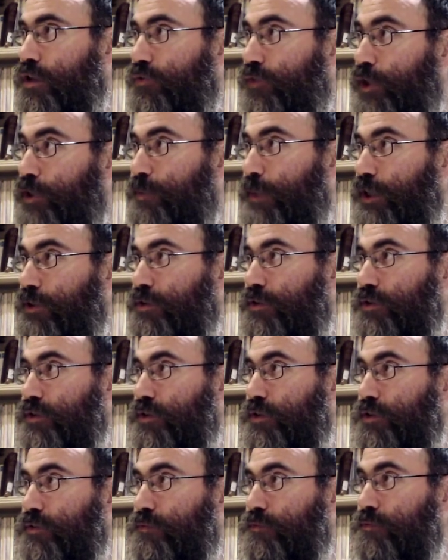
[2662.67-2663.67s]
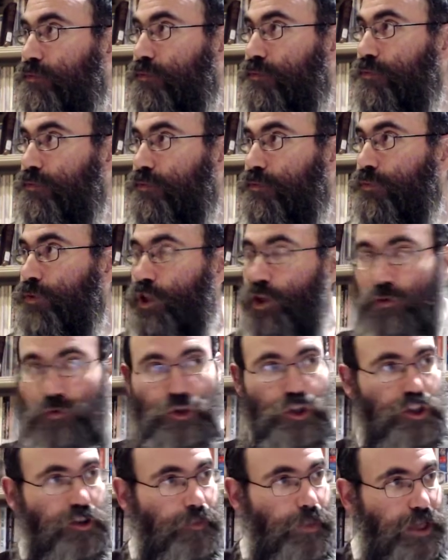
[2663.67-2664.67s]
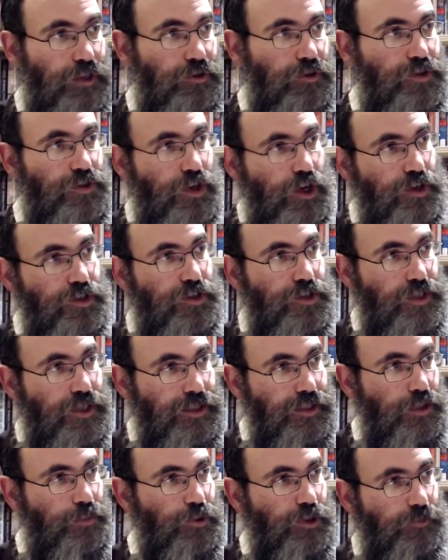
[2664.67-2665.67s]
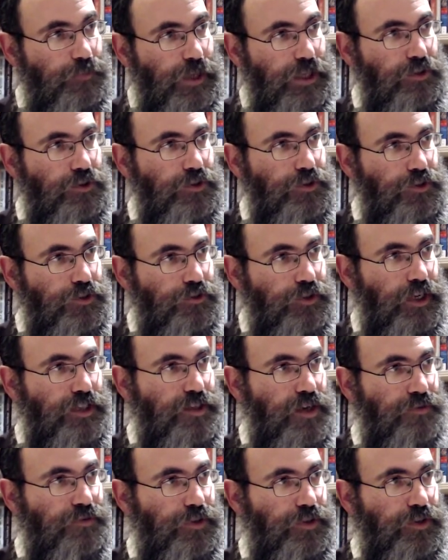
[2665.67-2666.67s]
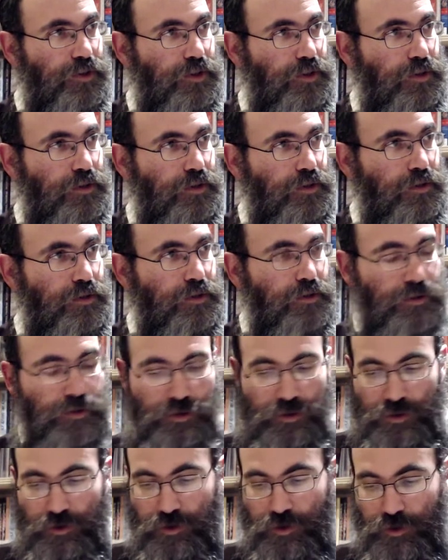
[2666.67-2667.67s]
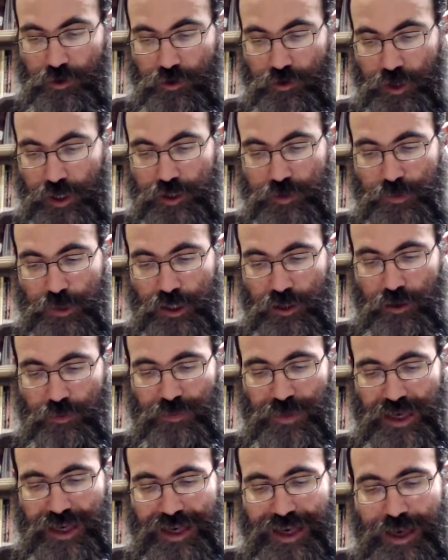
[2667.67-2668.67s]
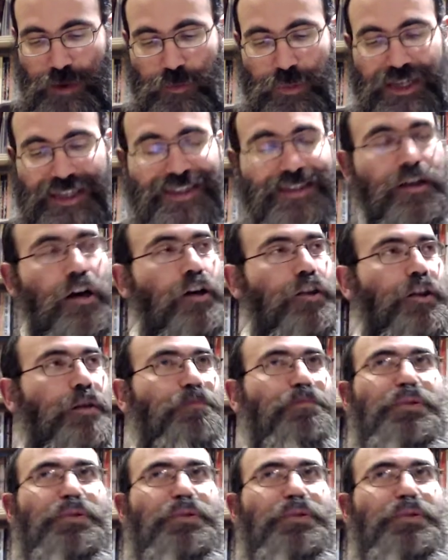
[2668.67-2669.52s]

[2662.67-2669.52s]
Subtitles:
Kavod Malchus. The Levush of Malchus, the Eisius Adibur of Malchus creates everything. Creates Malchus. But it's not the